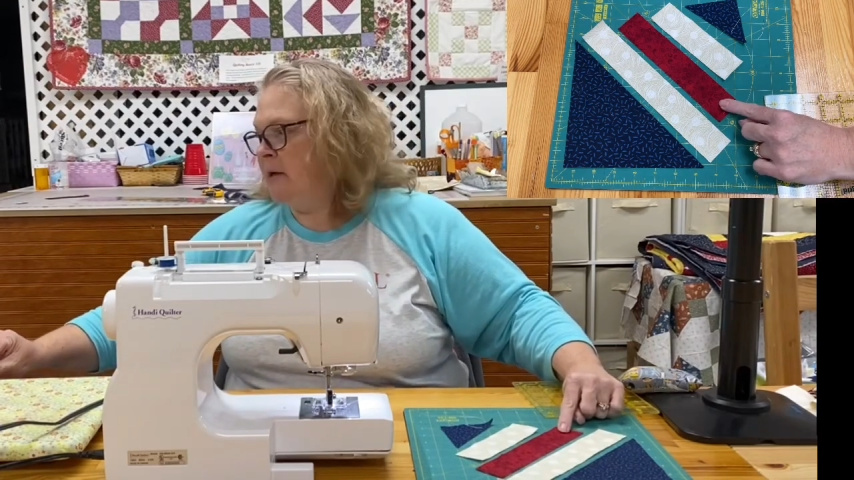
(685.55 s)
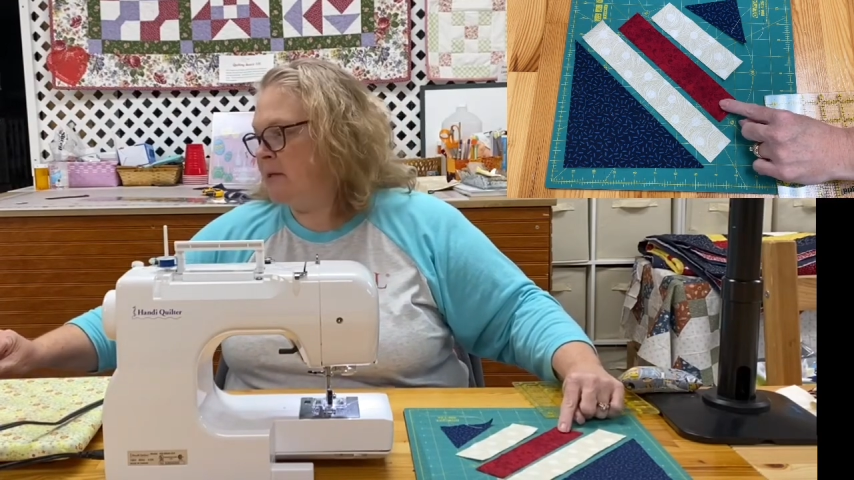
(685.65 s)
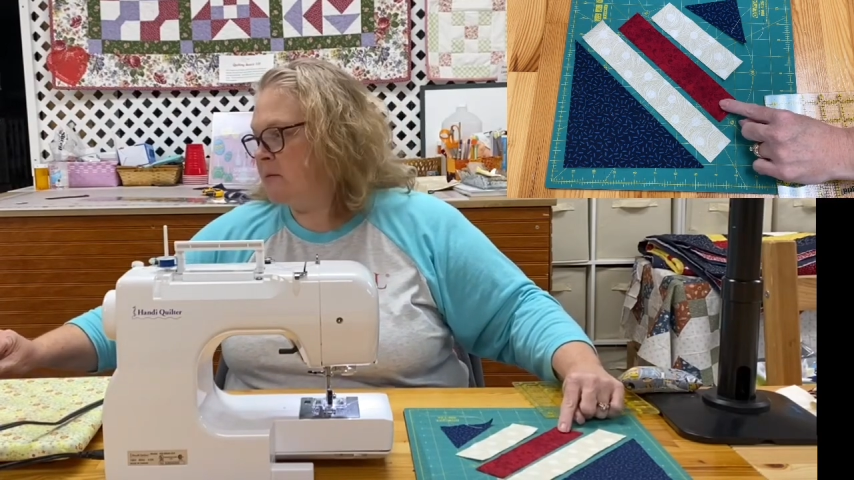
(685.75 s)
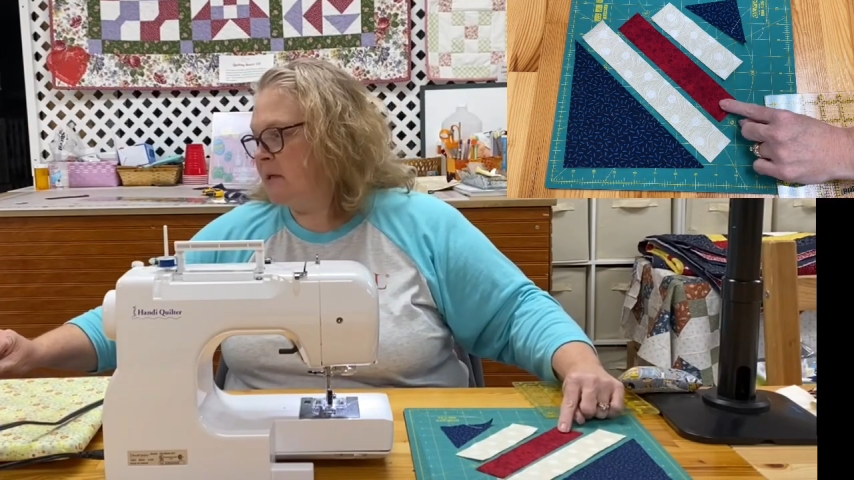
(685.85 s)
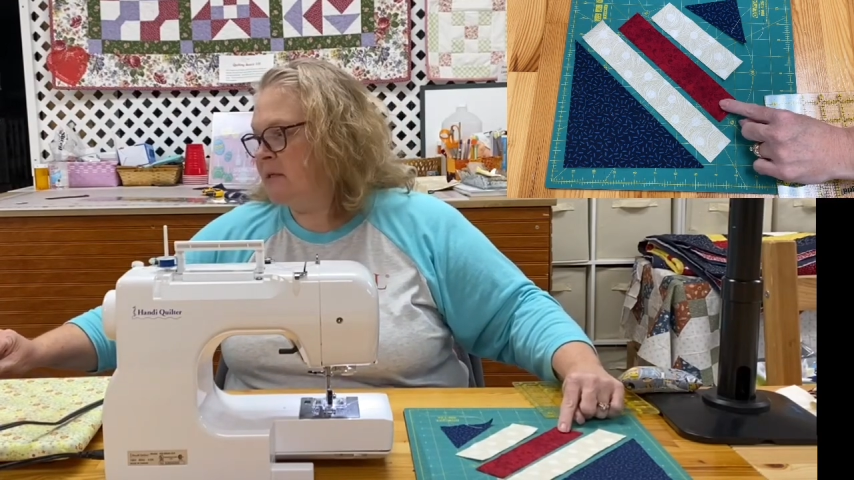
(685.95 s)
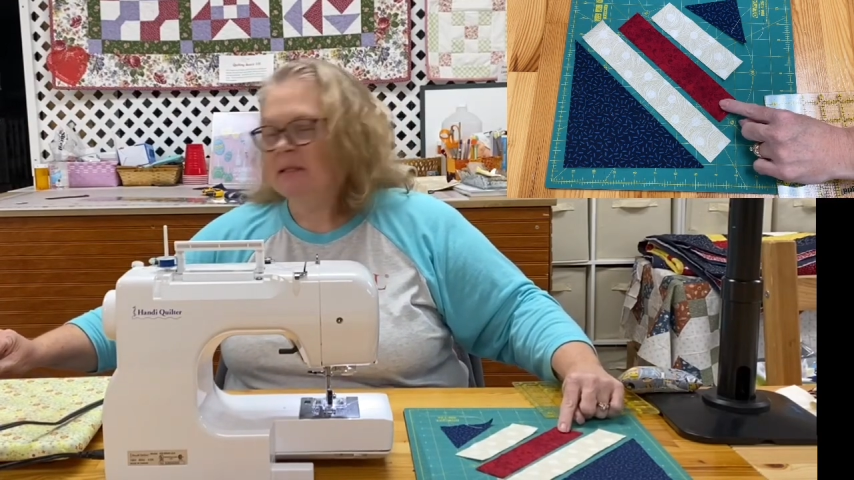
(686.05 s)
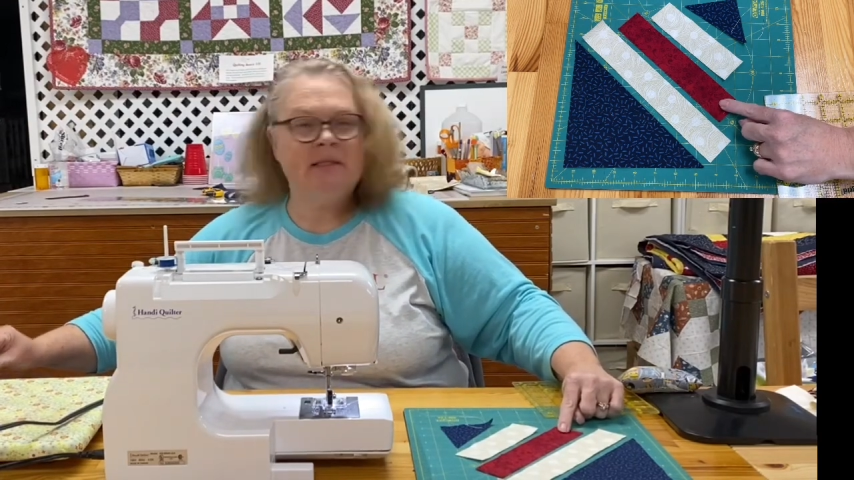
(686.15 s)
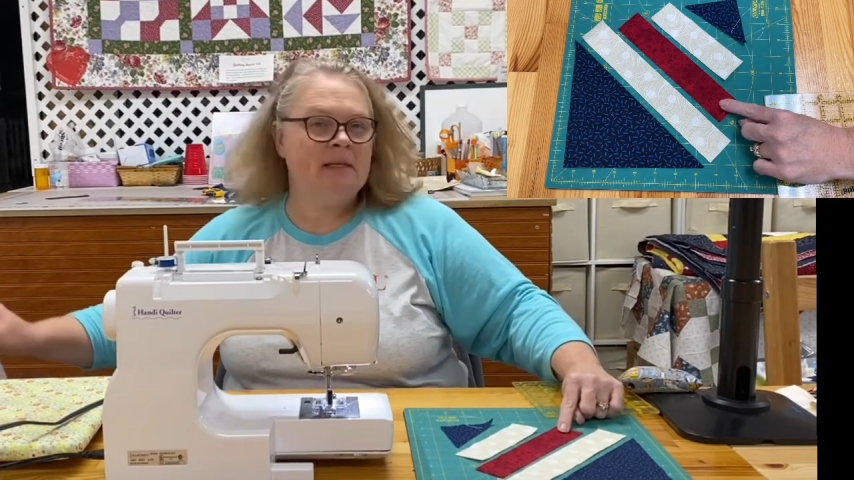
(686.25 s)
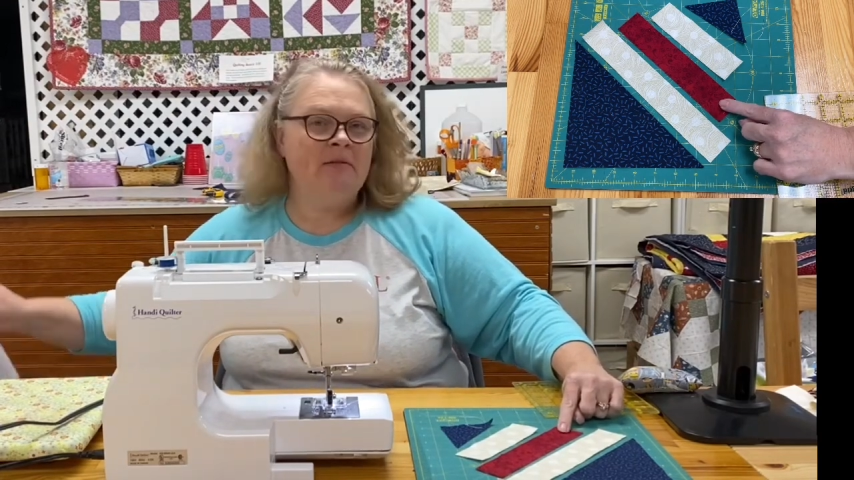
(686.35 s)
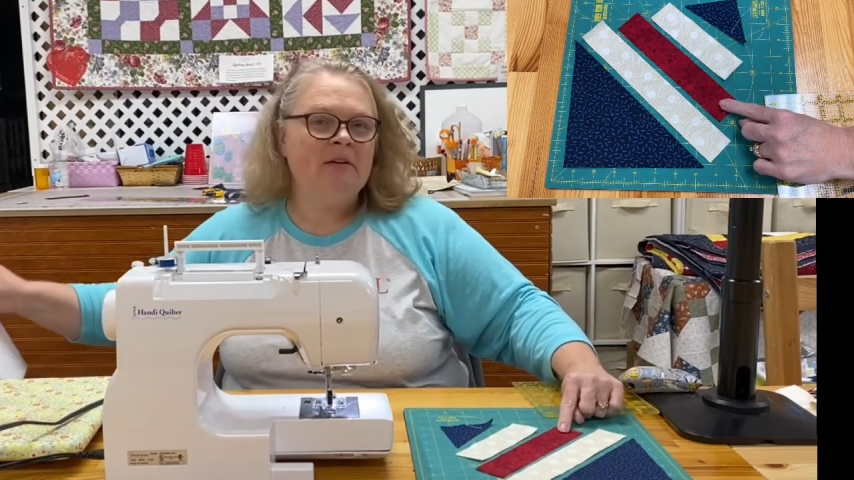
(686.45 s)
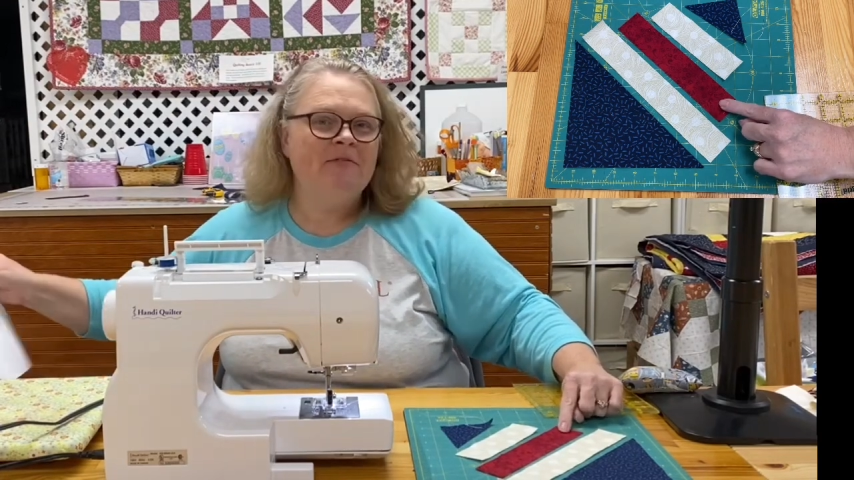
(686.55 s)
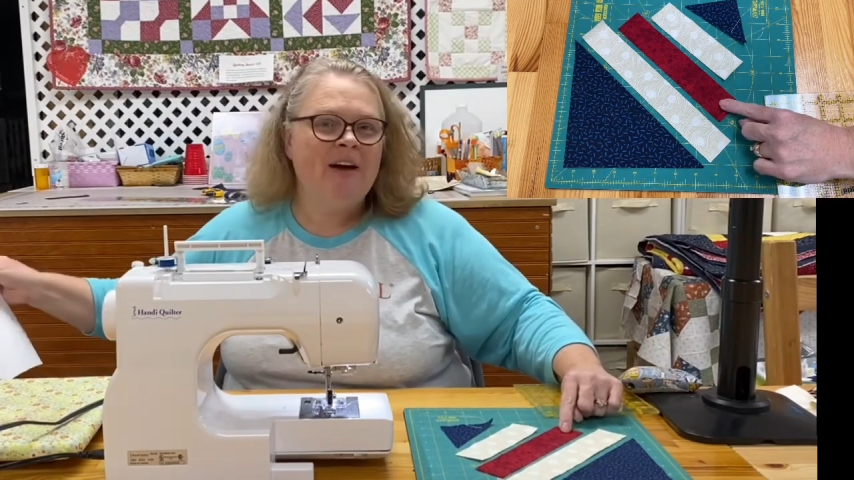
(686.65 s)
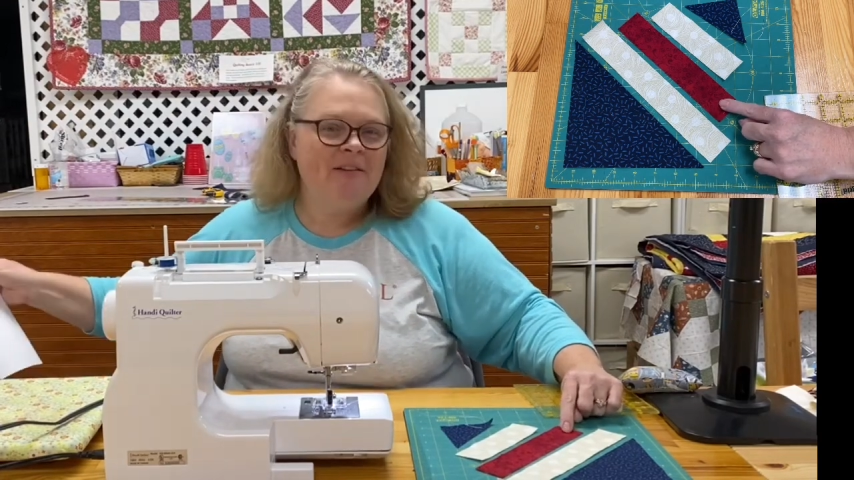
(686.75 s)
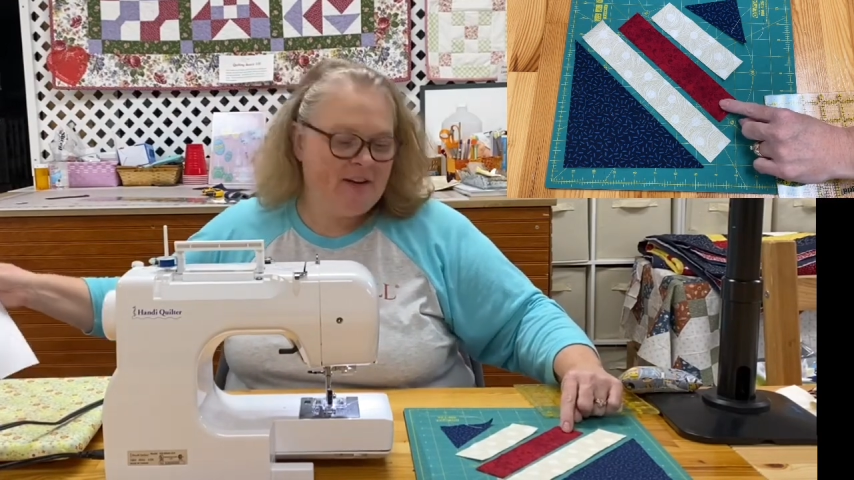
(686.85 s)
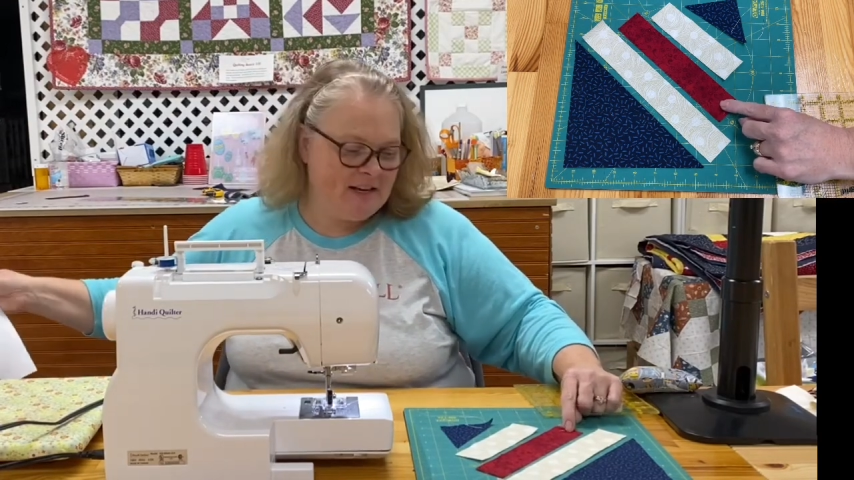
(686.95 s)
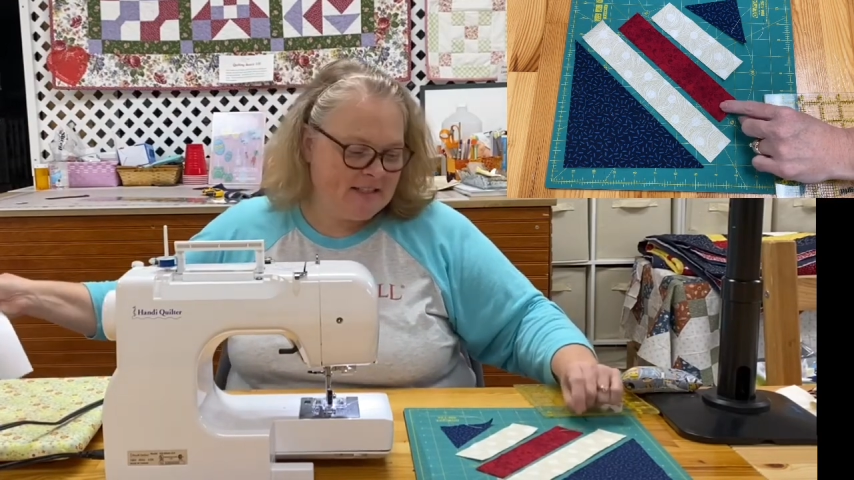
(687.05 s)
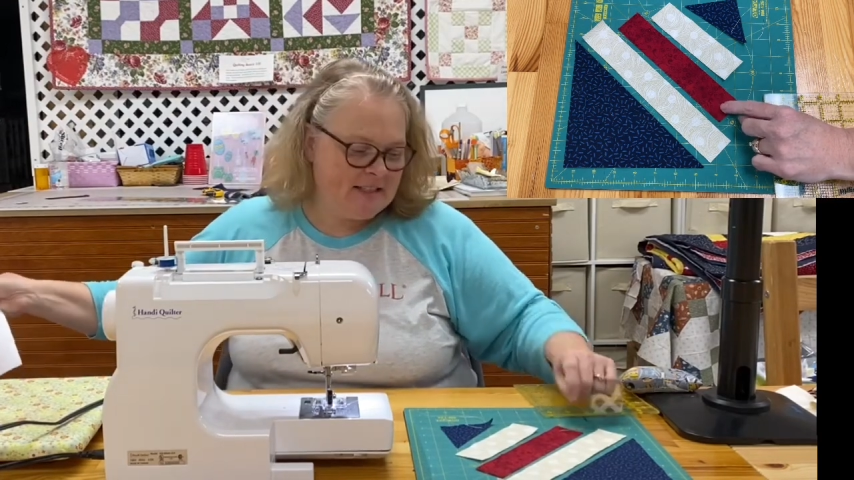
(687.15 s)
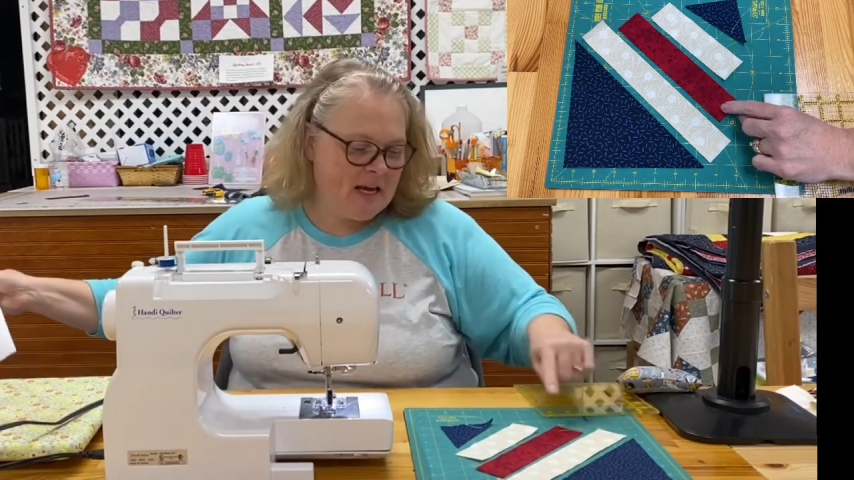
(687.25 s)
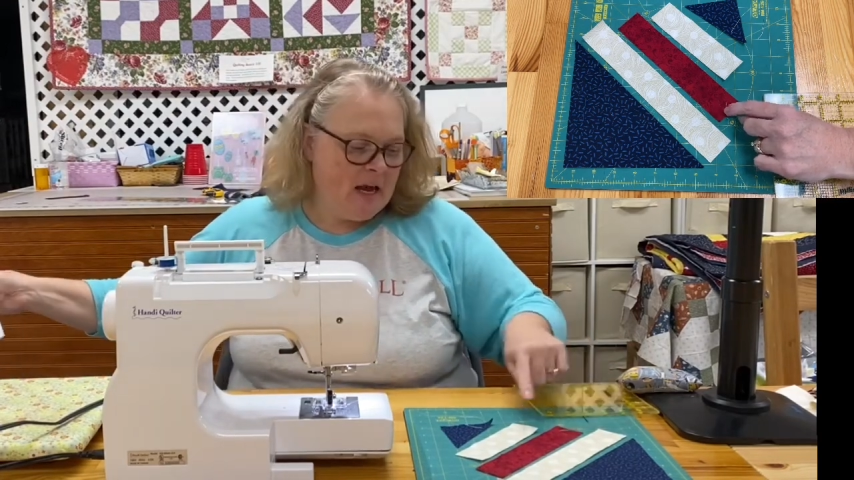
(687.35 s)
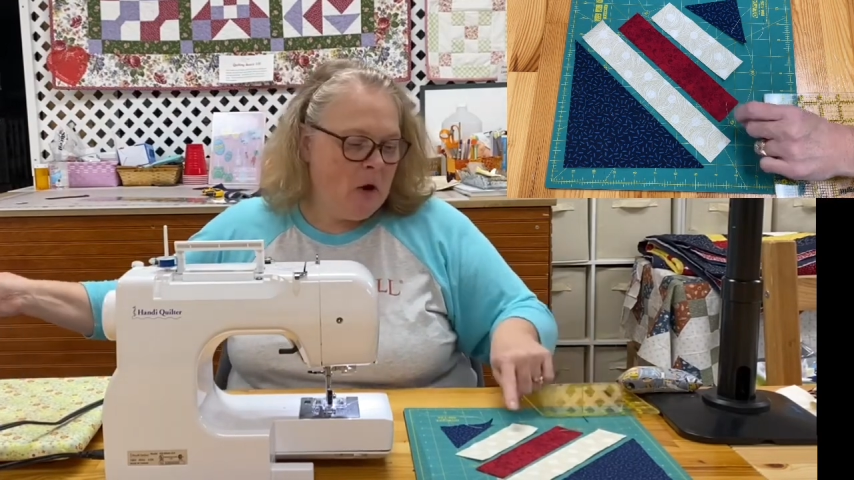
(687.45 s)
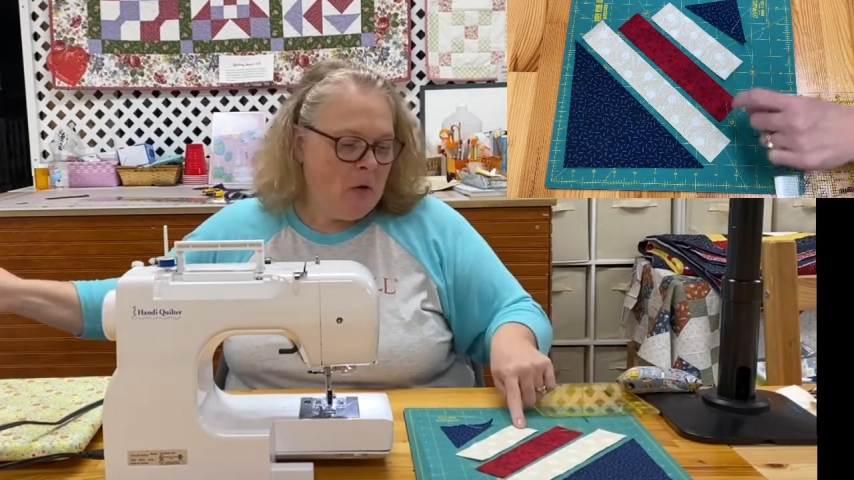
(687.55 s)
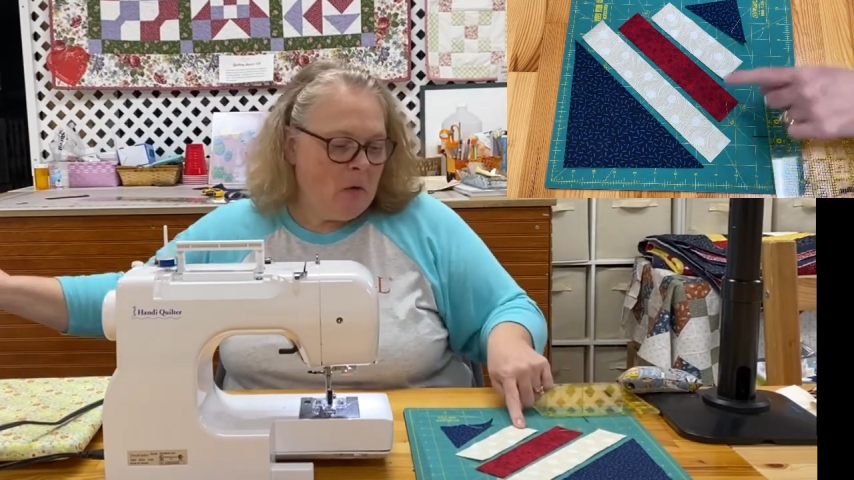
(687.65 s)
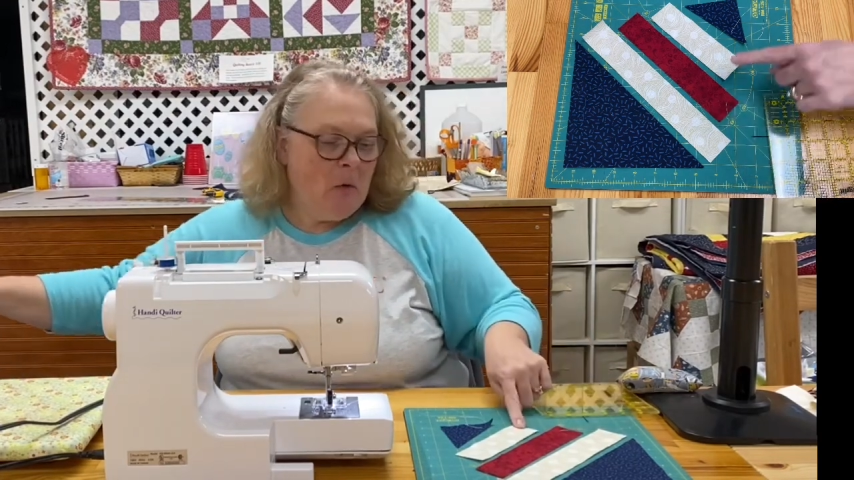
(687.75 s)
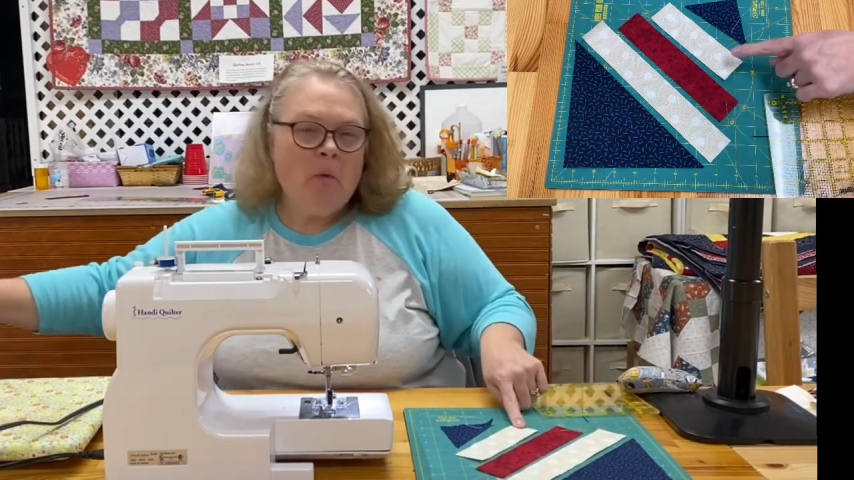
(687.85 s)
oh my goodness, what is this? 7 5/8,